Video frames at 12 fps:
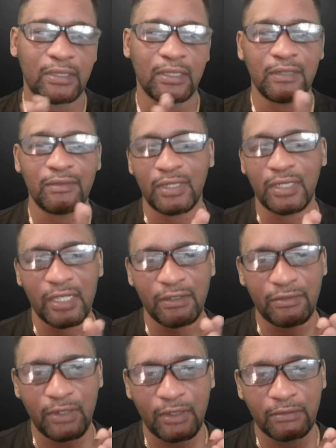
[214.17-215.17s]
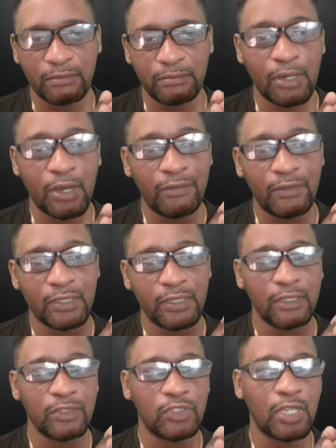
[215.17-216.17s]
to live a life of
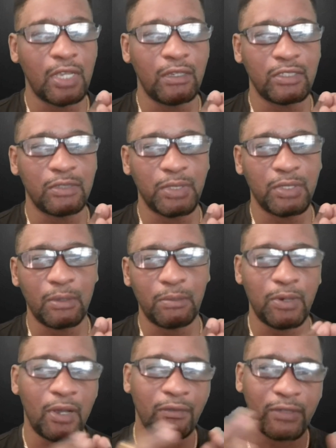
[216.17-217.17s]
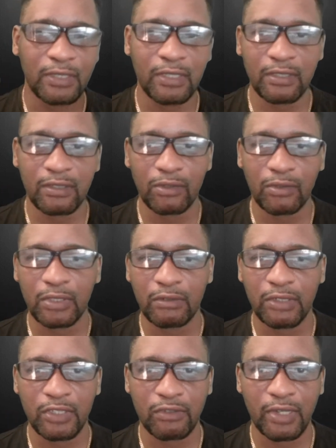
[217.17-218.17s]
poverty and challenge, because poverty is not only
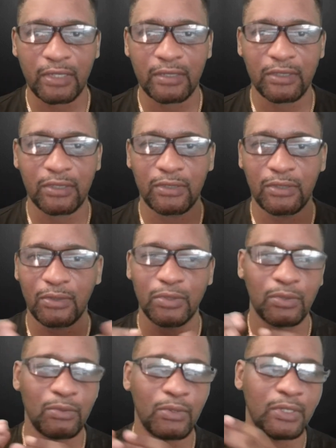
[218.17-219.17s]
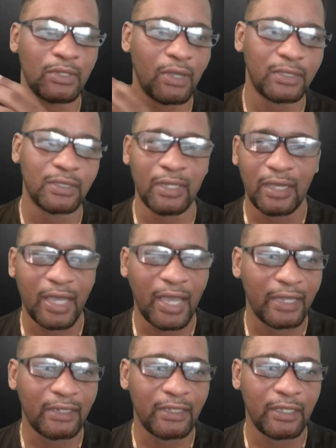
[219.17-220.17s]
restricted to those who are not
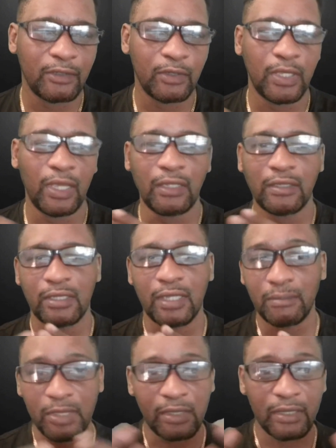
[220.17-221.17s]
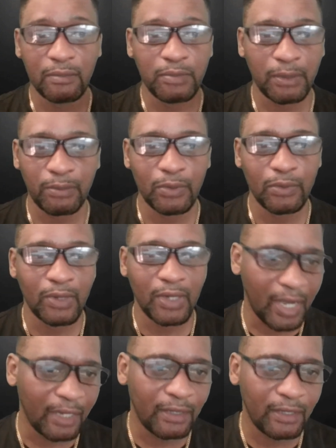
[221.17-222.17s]
highly educated. I'm seeing people who are
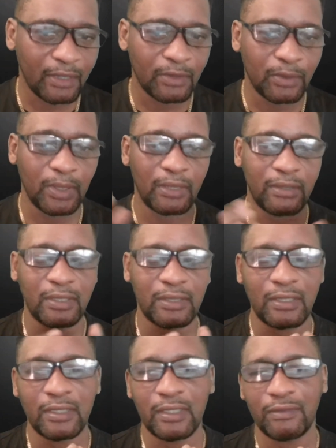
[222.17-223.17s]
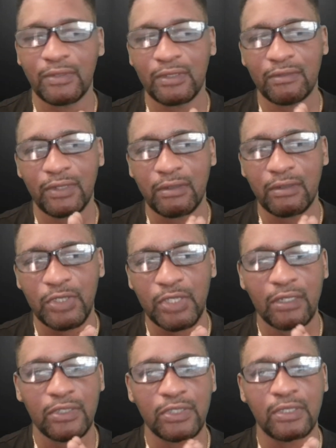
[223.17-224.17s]
highly educated that are living a very
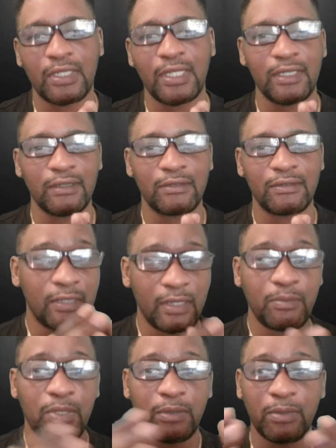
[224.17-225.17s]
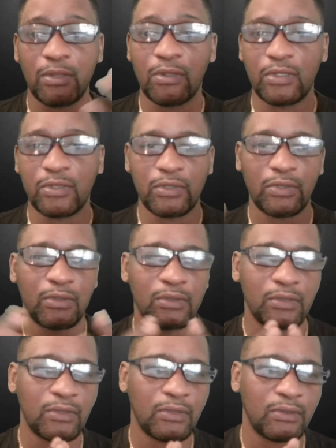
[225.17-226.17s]
challenging life simply because you
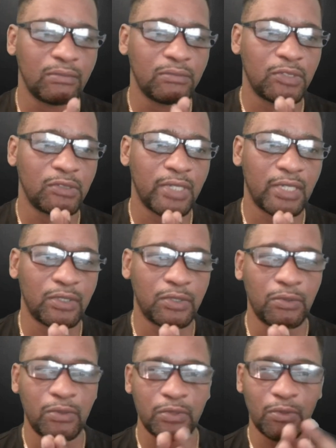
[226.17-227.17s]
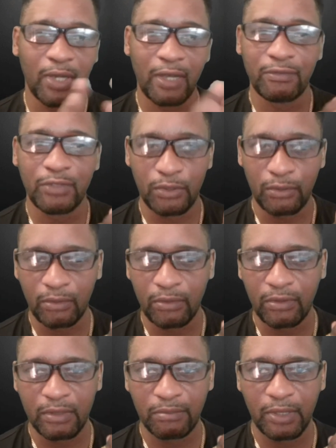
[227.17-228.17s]
don't know the right tools. You have
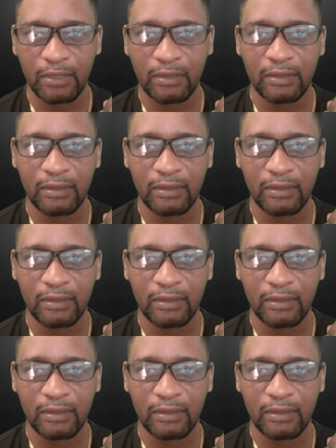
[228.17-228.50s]
tools, but